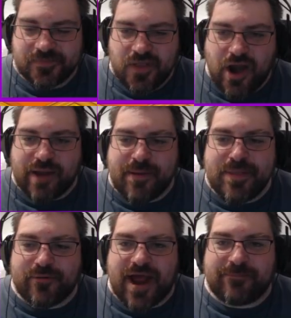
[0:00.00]
Alright, maybe
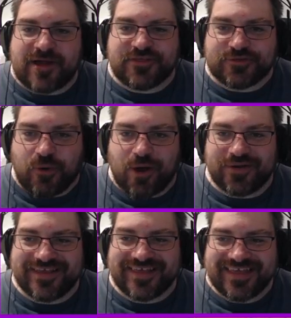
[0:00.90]
the right path is
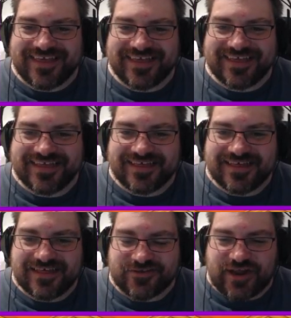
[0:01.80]
wrong. Try